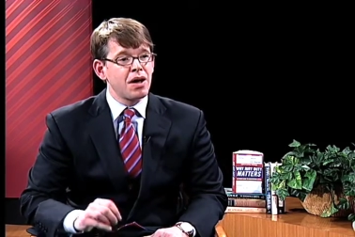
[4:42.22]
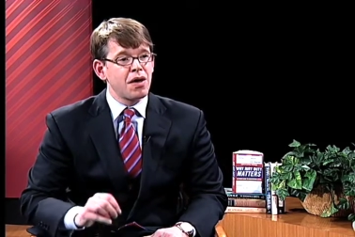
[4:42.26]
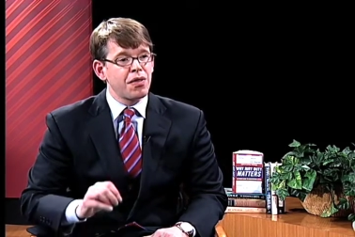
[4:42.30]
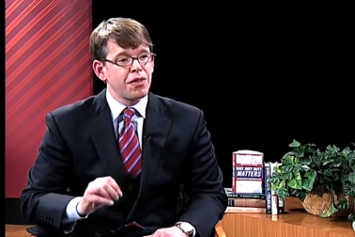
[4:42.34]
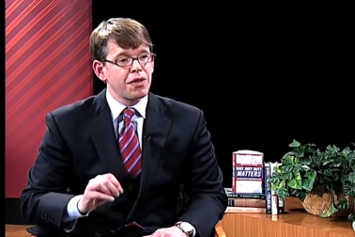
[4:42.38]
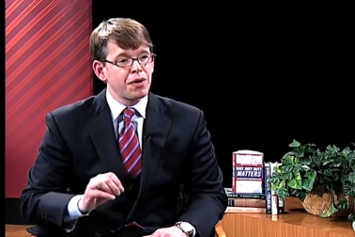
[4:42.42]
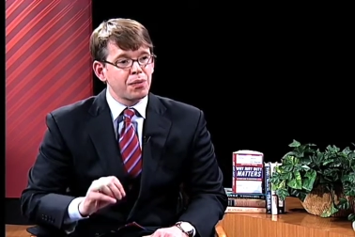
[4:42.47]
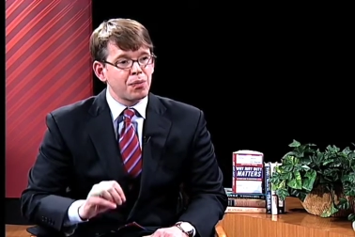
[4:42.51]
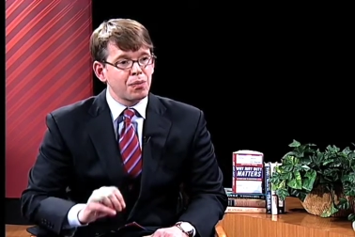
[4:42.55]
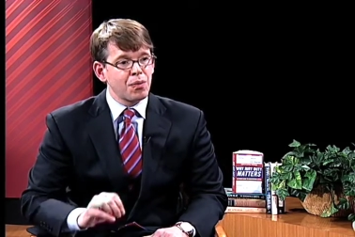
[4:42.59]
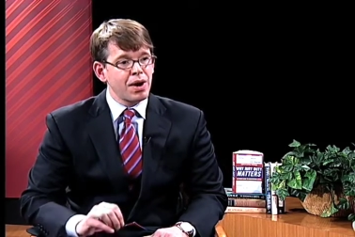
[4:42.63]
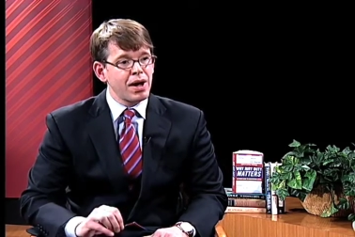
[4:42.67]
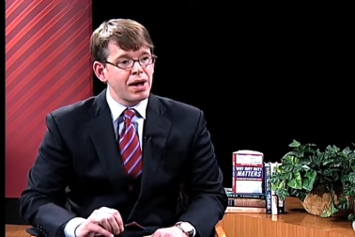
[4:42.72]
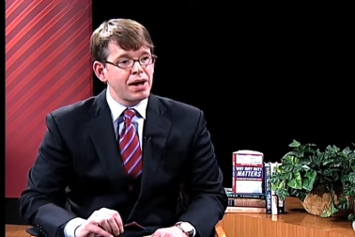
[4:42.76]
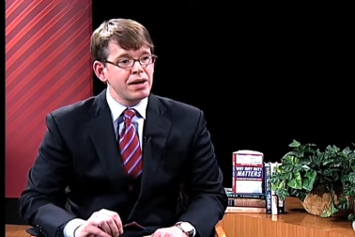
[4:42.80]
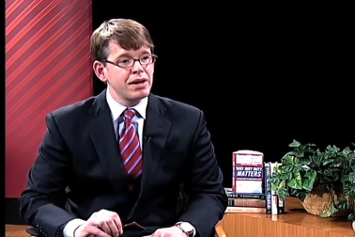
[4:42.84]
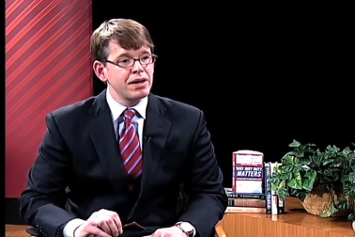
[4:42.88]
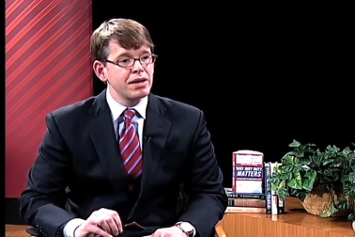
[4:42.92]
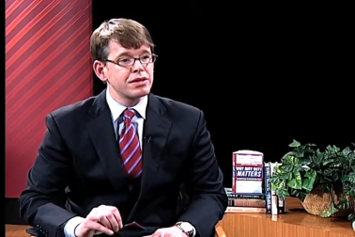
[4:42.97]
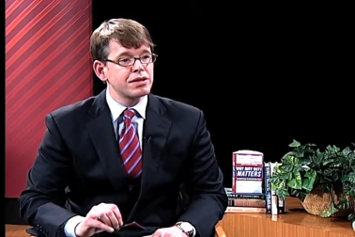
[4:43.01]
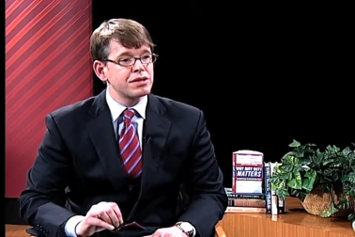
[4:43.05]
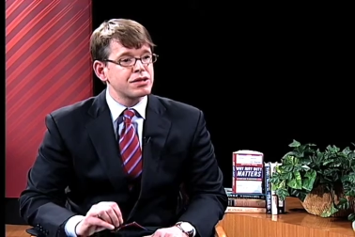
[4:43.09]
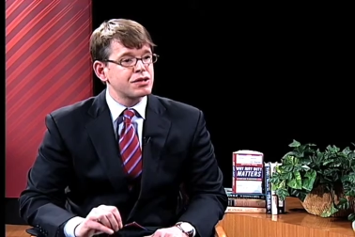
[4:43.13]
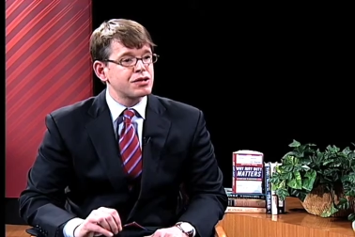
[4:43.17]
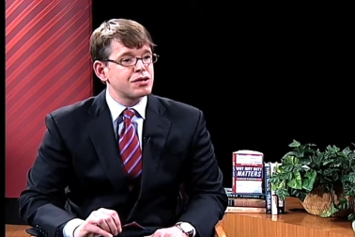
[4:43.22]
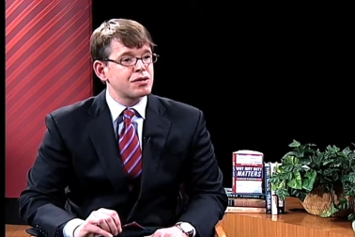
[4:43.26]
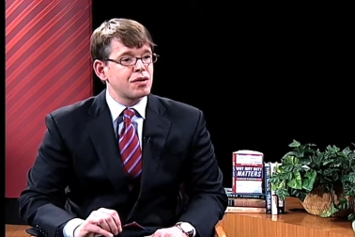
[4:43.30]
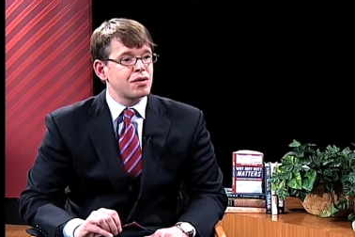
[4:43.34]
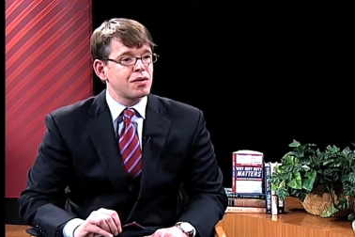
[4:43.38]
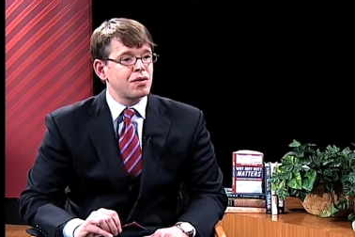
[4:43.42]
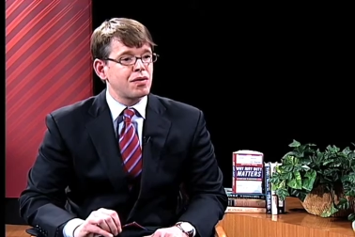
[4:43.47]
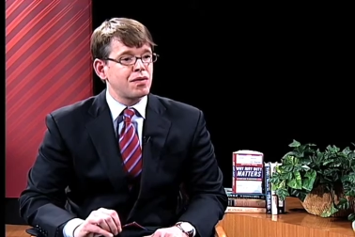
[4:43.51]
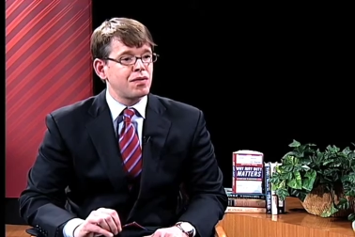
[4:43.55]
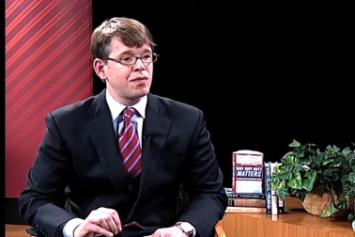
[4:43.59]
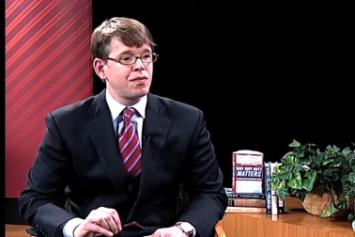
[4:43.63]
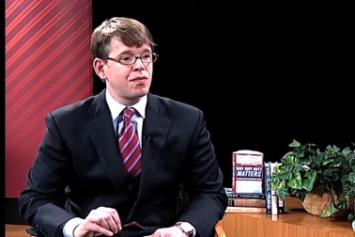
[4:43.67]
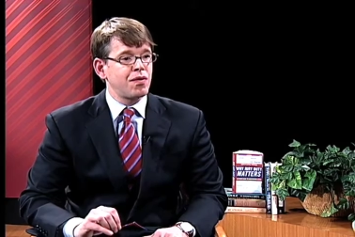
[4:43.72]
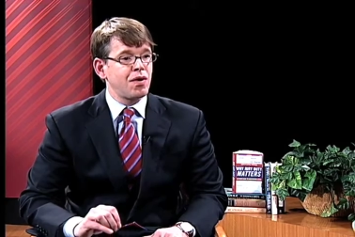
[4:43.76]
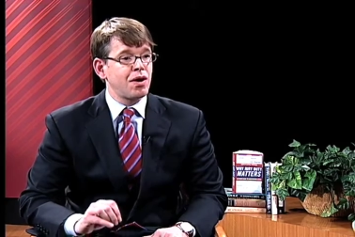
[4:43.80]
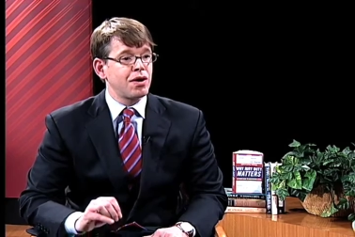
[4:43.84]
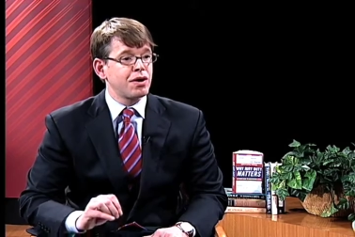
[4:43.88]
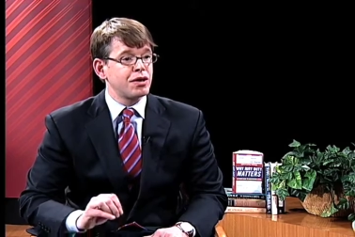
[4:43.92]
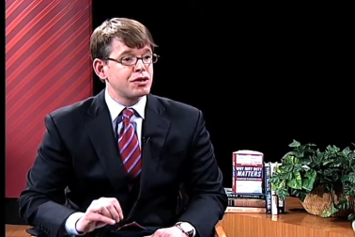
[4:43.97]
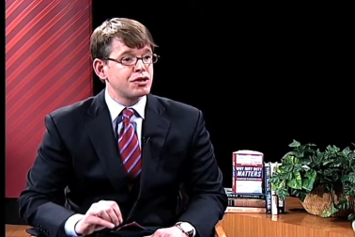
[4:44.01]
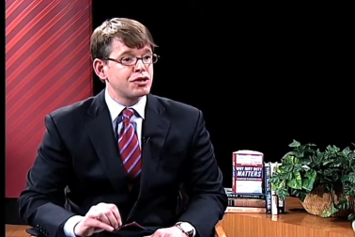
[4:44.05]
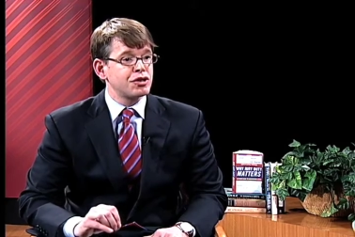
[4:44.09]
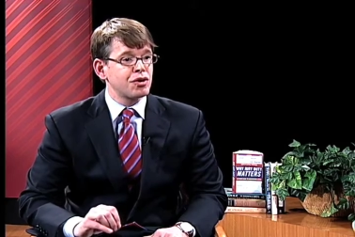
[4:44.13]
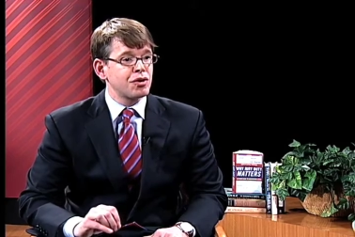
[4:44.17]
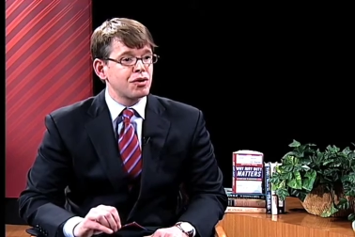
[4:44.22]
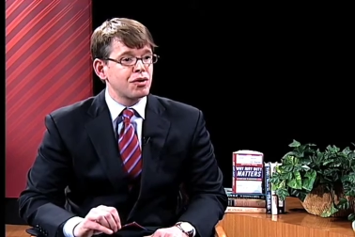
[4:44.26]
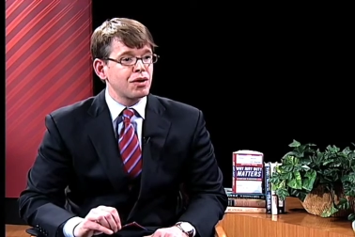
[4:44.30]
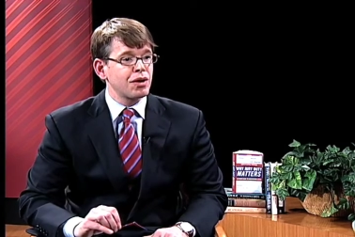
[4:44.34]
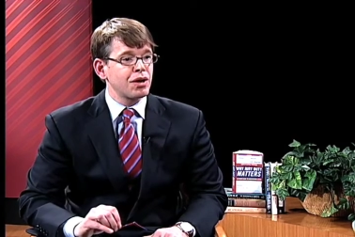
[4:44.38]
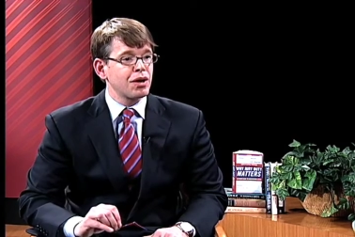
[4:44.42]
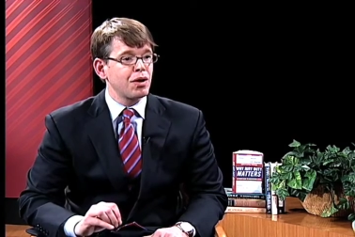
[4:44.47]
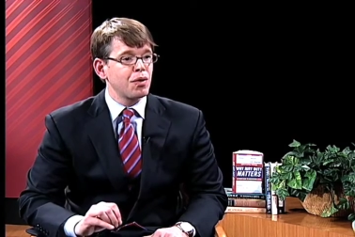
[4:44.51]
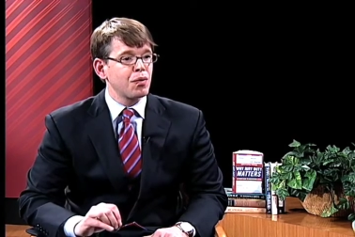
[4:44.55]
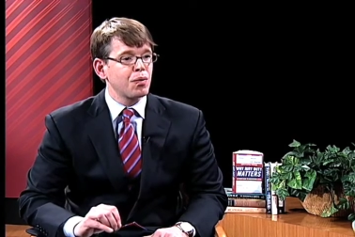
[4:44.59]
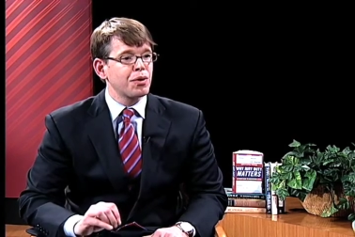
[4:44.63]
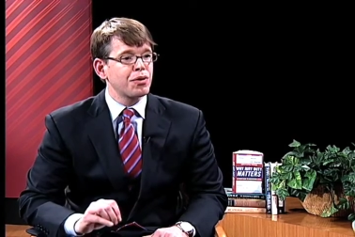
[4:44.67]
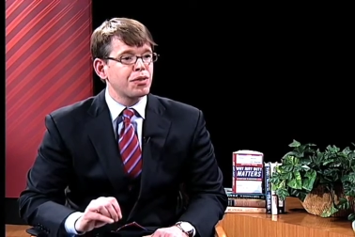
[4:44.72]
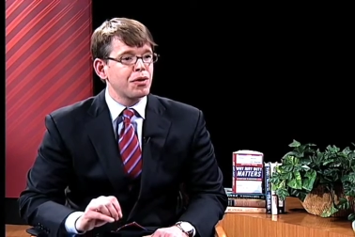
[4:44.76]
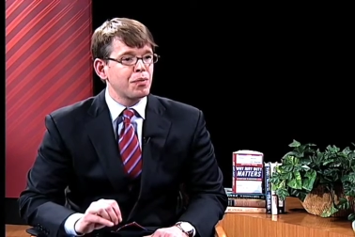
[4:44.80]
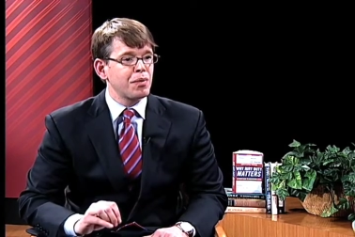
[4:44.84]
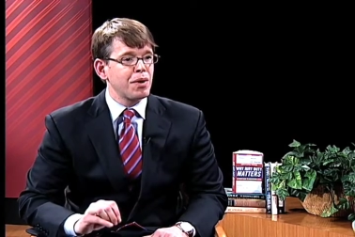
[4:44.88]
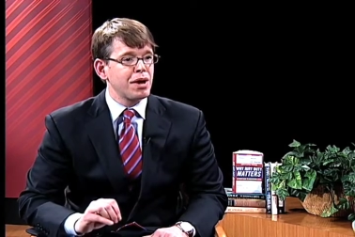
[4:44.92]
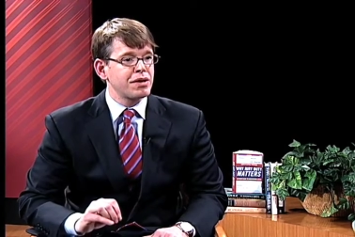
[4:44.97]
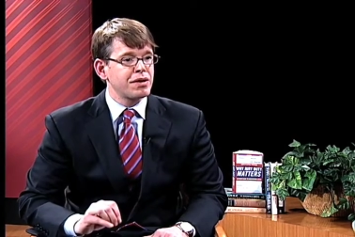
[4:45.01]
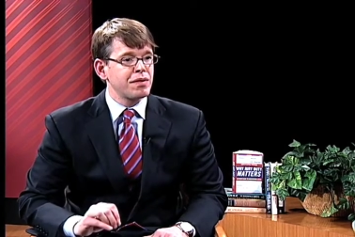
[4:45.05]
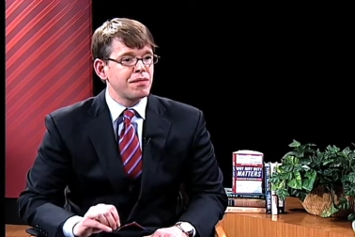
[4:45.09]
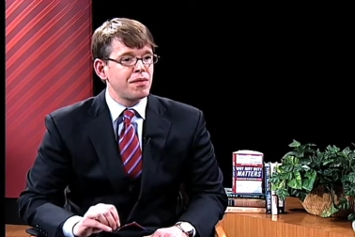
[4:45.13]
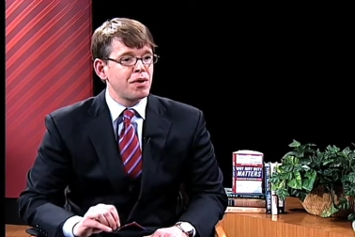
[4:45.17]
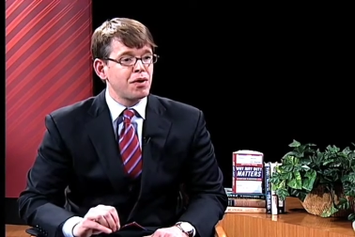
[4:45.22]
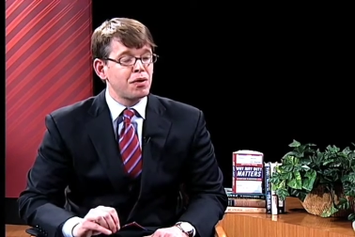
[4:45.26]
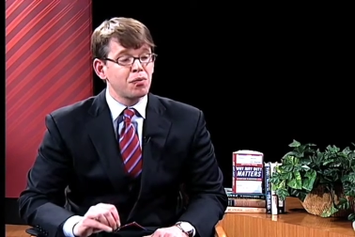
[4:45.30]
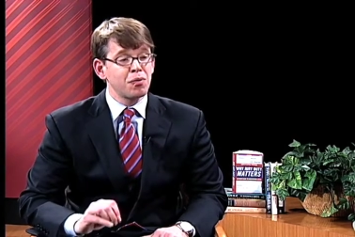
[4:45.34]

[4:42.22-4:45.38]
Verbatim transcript: the right to serve on a jury with the right to vote,